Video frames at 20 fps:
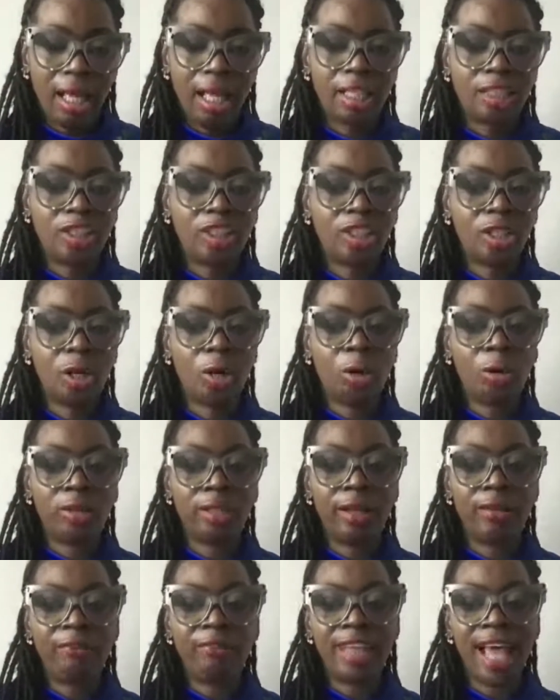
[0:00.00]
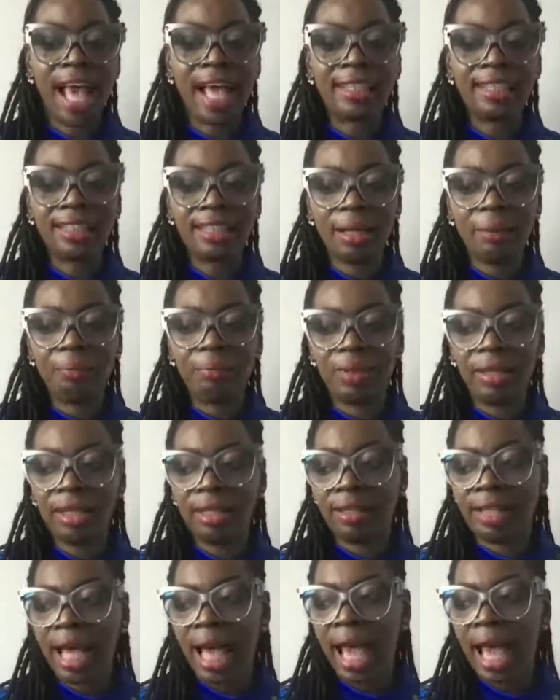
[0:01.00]
And so, and if that's
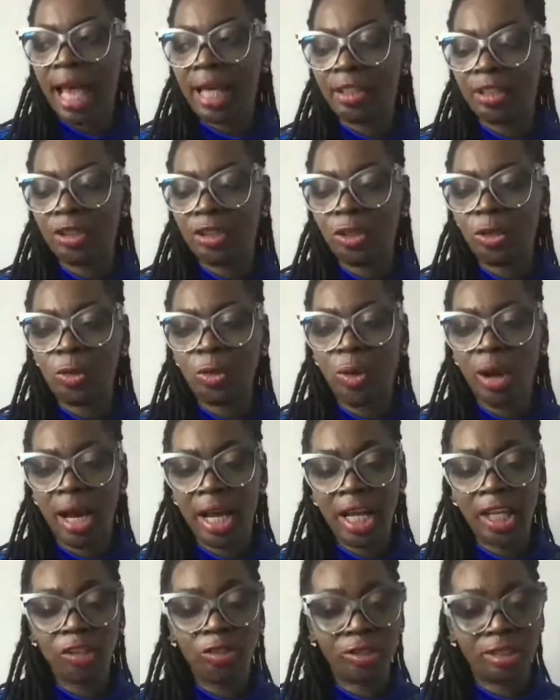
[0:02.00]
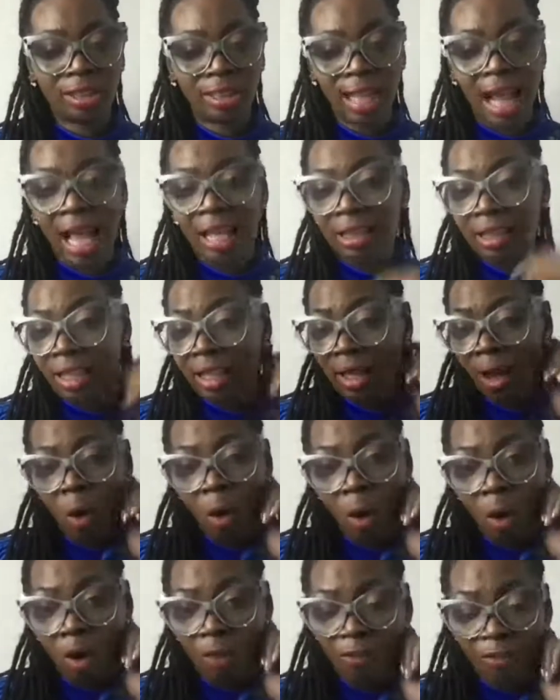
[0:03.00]
something that you are interested in, I think
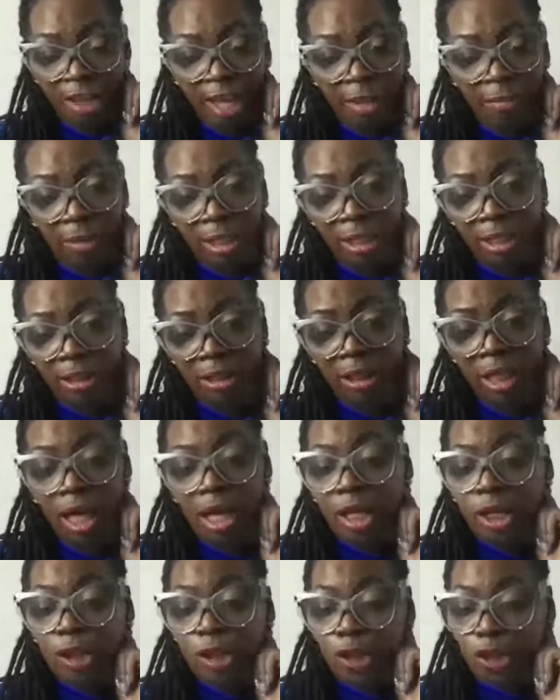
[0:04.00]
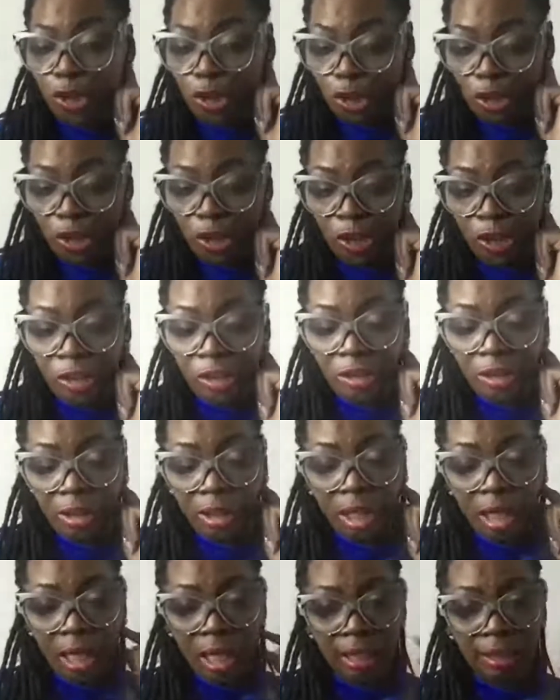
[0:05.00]
all families should
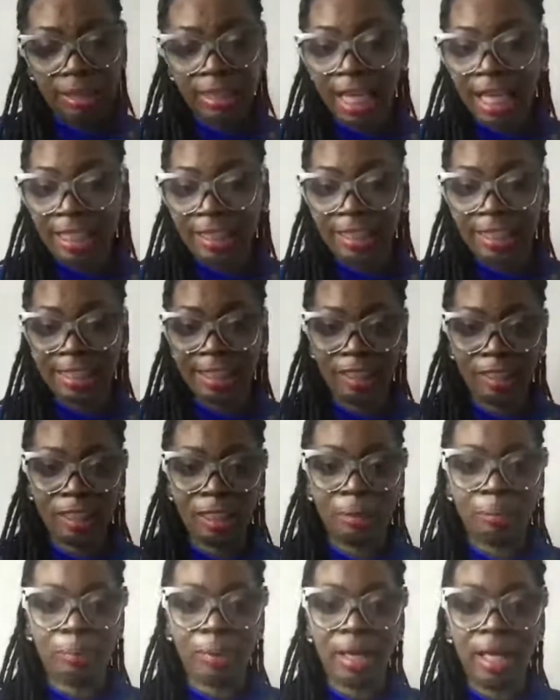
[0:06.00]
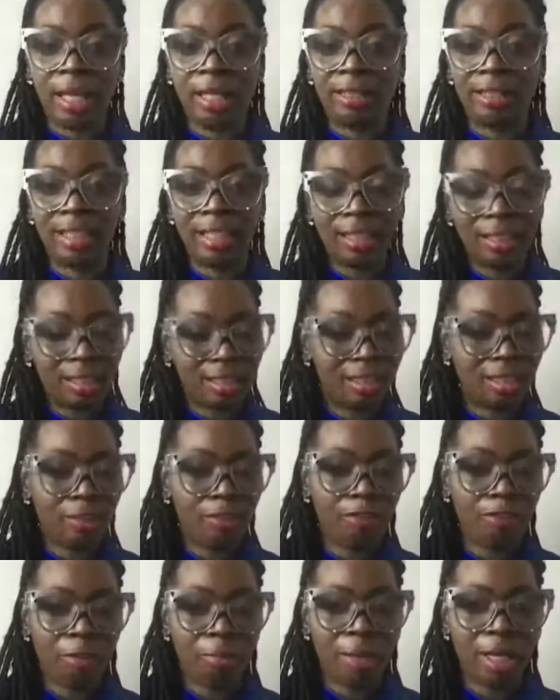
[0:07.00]
take this leap and get this
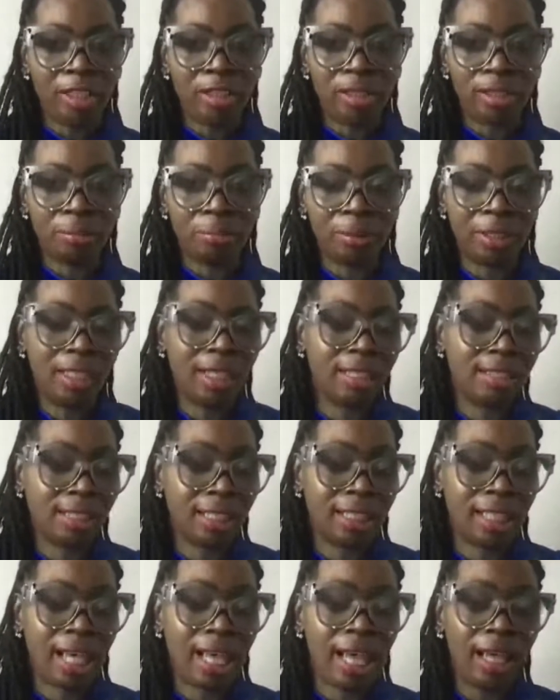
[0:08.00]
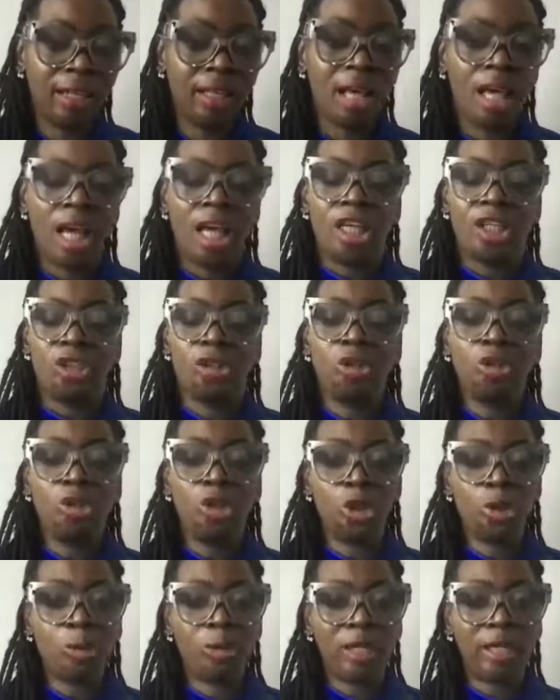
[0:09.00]
information because, again, you
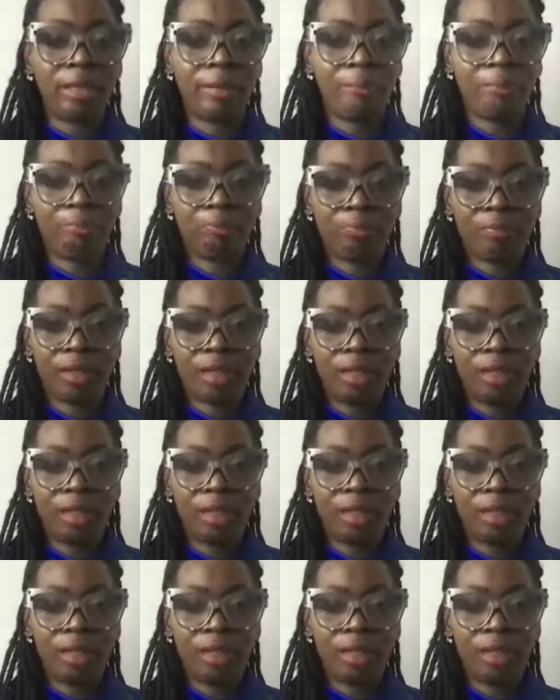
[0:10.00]
do it,